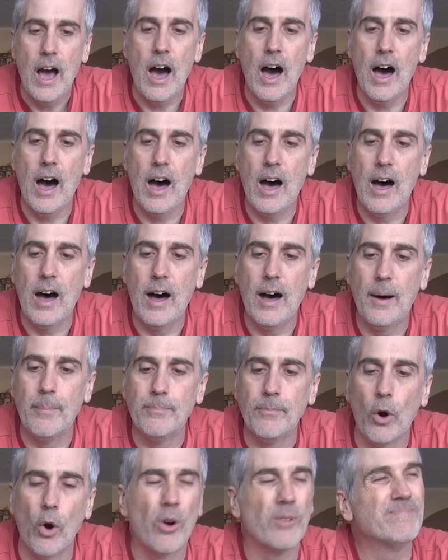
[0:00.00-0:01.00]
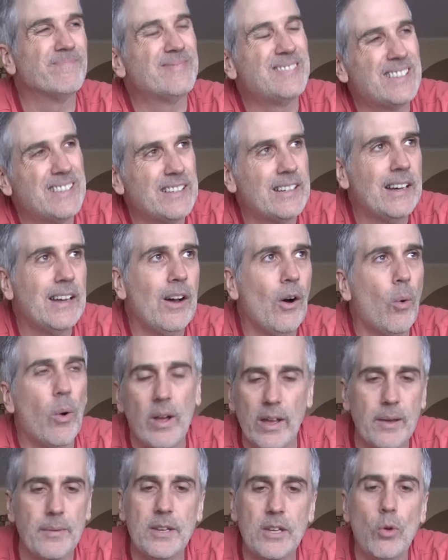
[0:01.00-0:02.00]

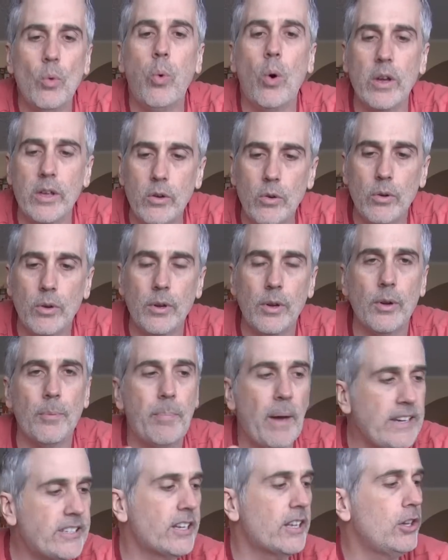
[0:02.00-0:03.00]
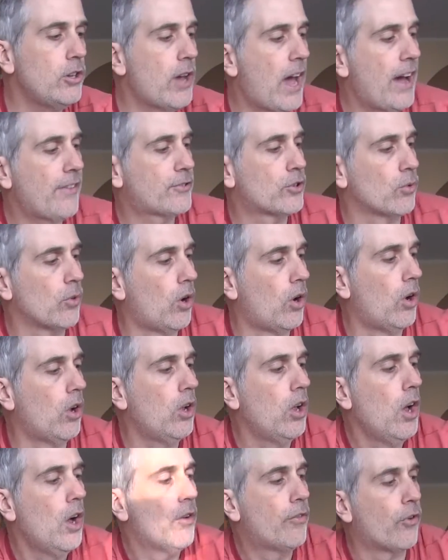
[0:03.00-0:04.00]
Well, I mean, you basically you have to
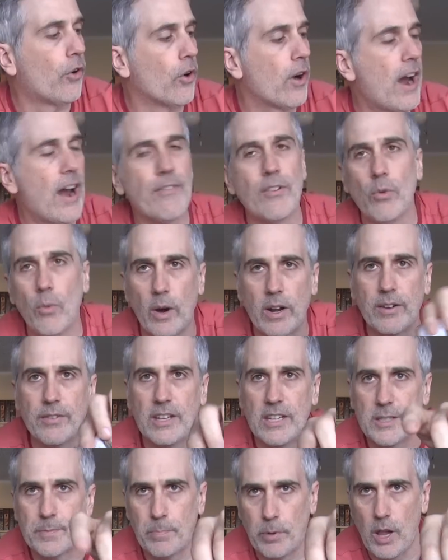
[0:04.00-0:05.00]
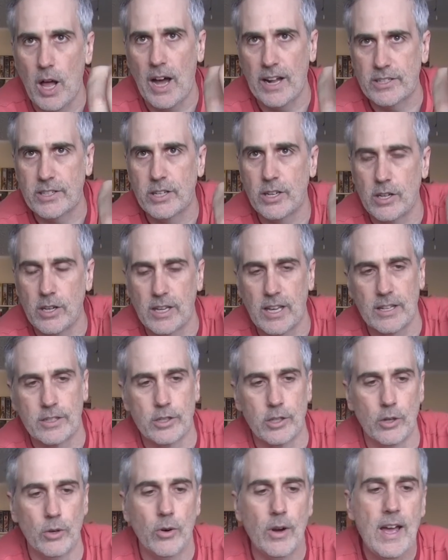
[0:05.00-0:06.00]
roll for every one of these plots you get
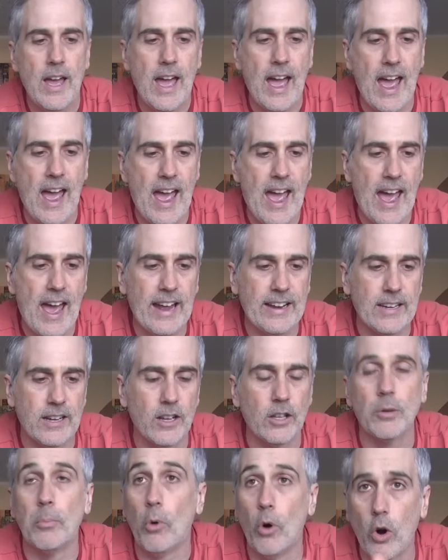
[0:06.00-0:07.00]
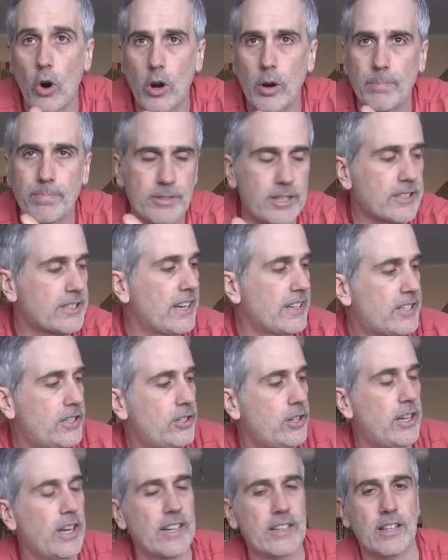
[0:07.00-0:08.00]
to, and you know, the more successes
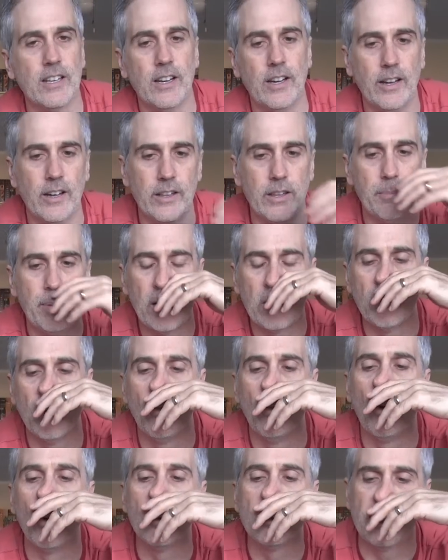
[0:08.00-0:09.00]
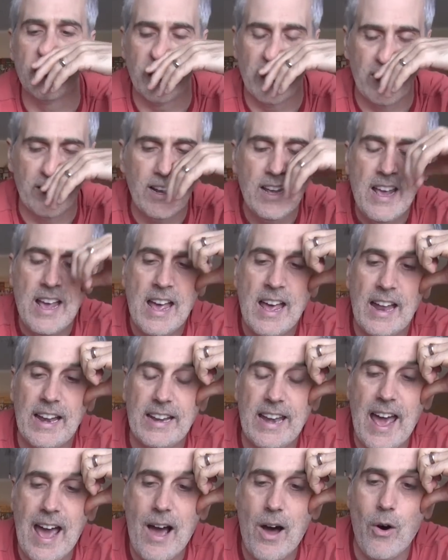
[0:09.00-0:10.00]
you get, the better rewards you get.
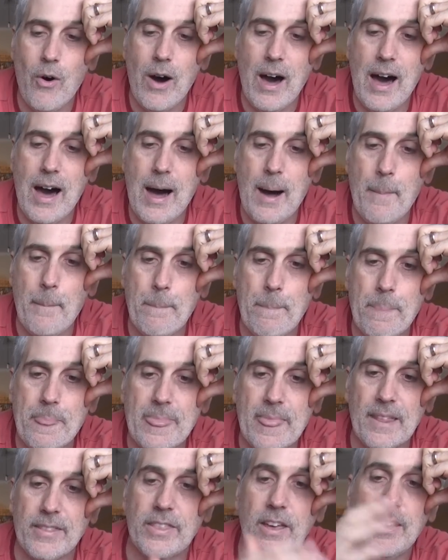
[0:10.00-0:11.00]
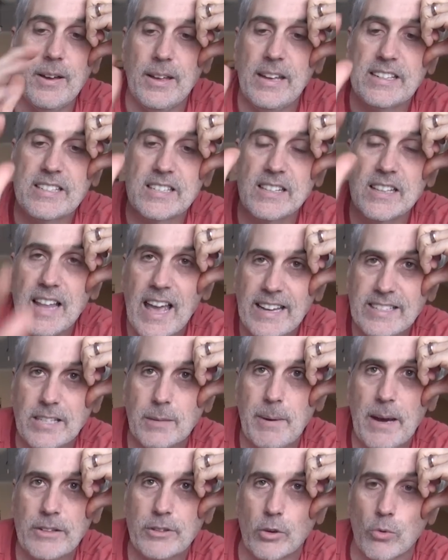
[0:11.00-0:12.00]
Now, it's less
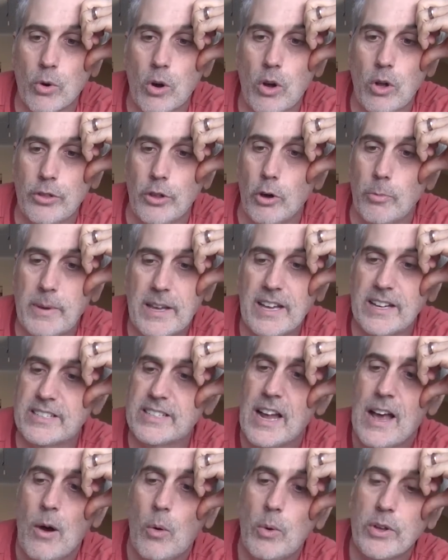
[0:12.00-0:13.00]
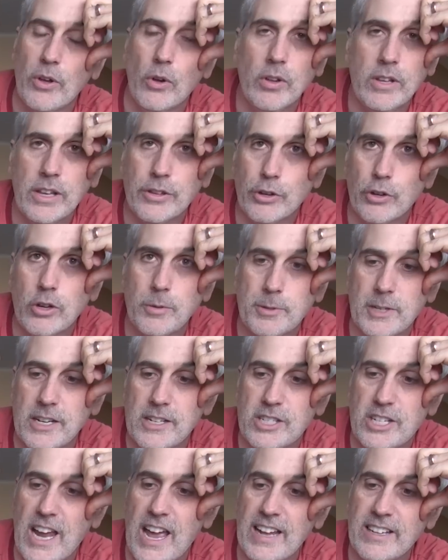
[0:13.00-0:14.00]
about the roll though, because with only a 30%
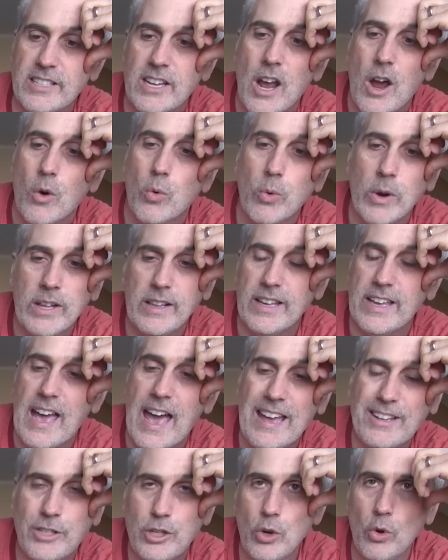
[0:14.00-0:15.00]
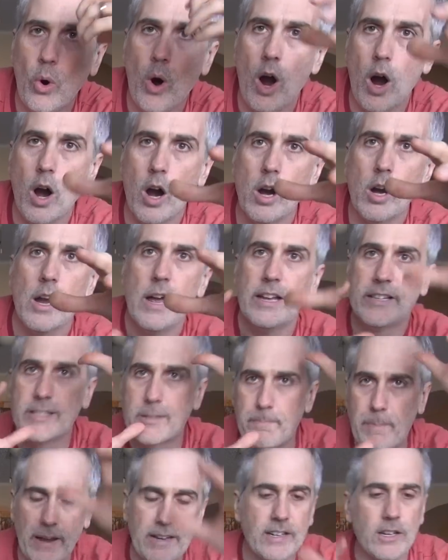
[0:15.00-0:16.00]
chance, really, as you are
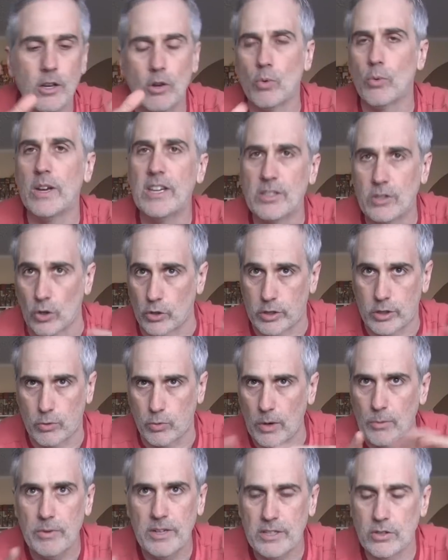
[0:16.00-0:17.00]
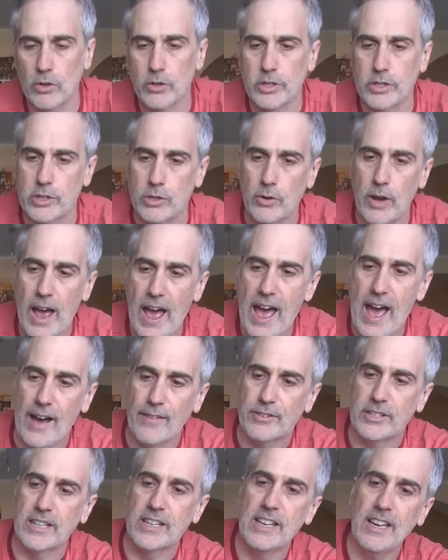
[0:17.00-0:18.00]
spending your resources, what resources you
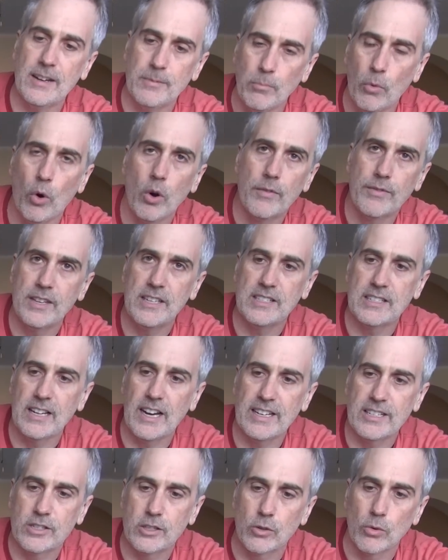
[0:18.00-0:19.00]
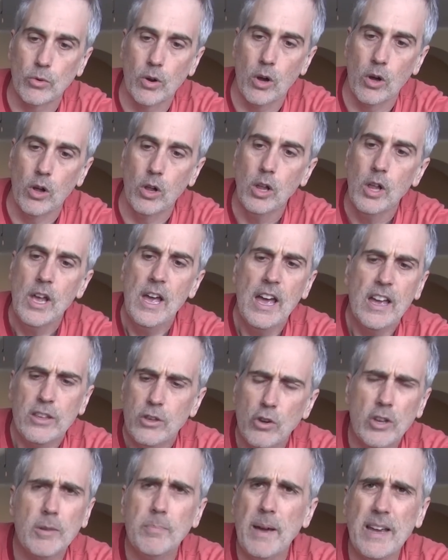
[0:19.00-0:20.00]
have to get more of these dice to roll,
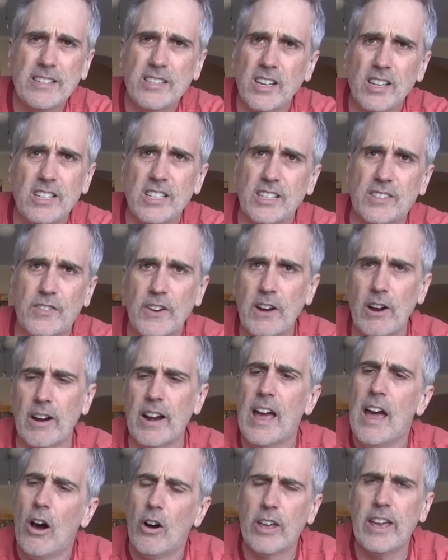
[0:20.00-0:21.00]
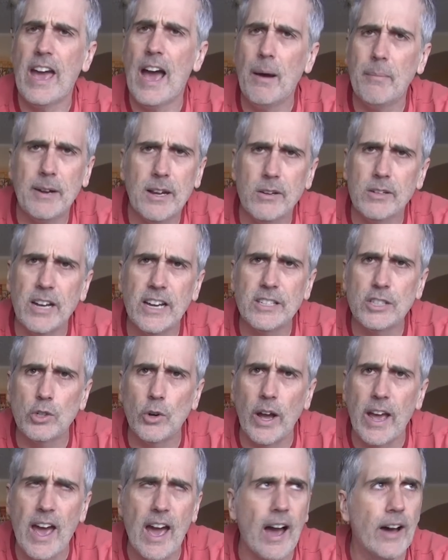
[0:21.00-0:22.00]
you can basically just figure out, okay, how many dice do
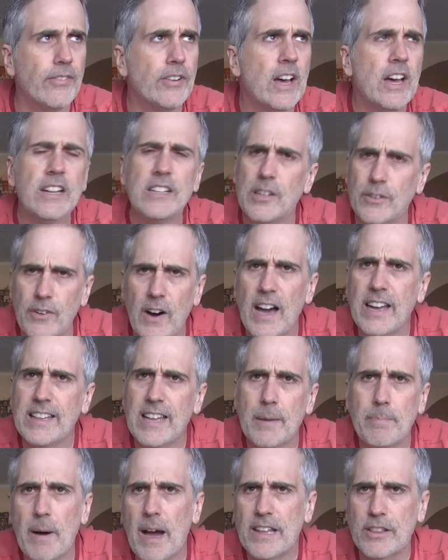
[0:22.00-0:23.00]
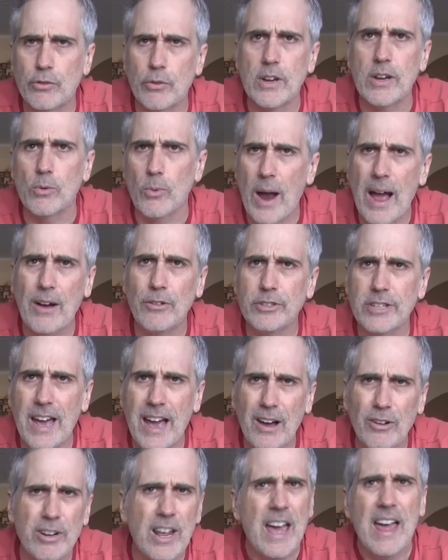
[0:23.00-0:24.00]
I have? Divide that by 3, round
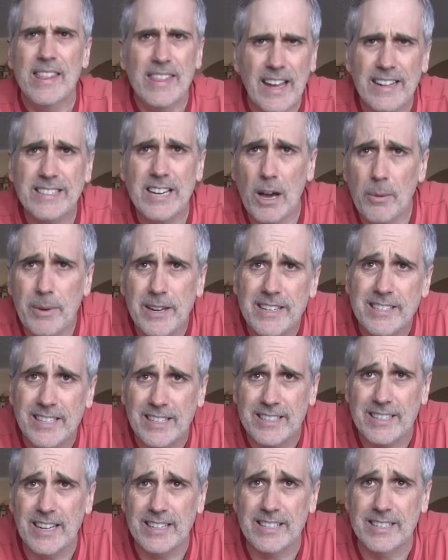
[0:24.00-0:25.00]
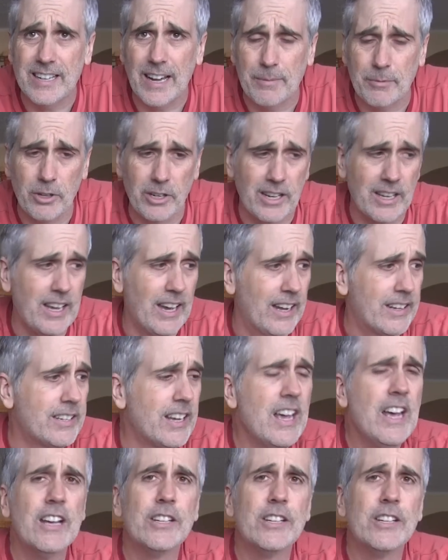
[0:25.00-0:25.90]
down. That's how many successes I'm going to get.